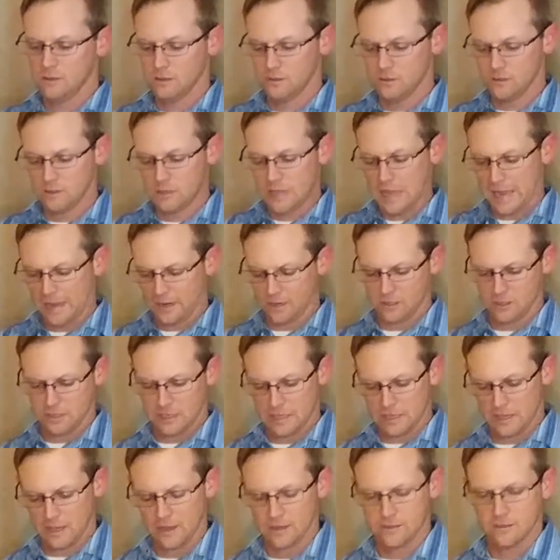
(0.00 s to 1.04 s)
This is
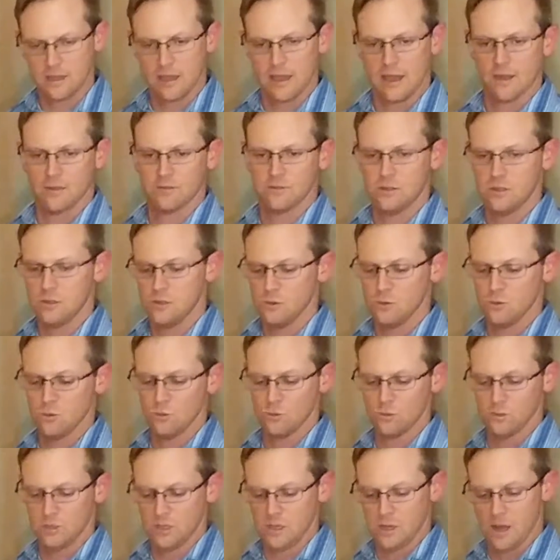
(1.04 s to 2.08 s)
actually in case I have to
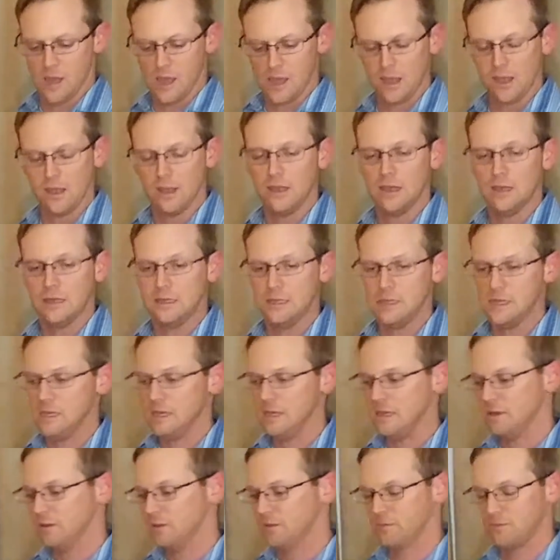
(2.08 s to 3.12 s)
use an
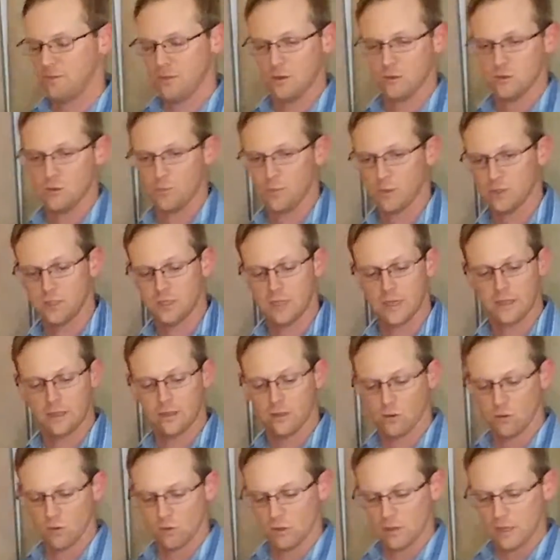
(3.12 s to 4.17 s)
AED if there's a
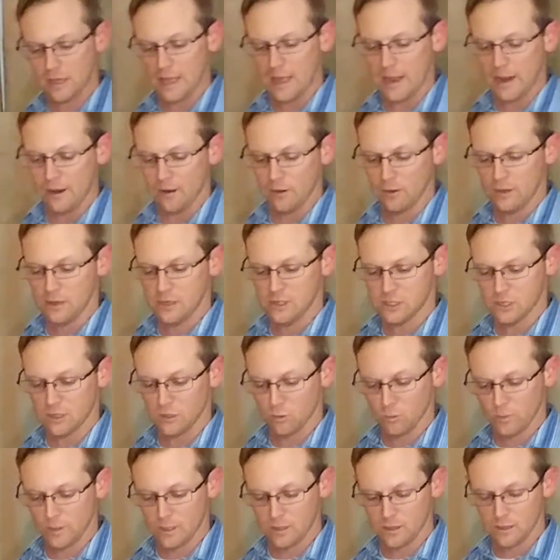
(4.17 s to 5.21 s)
particularly hairy
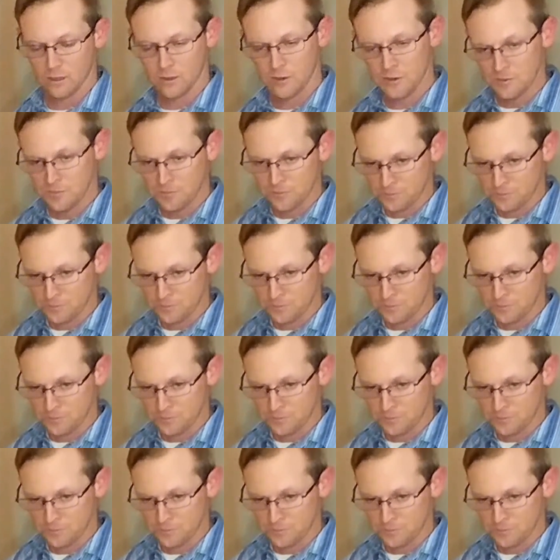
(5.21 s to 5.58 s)
gentleman.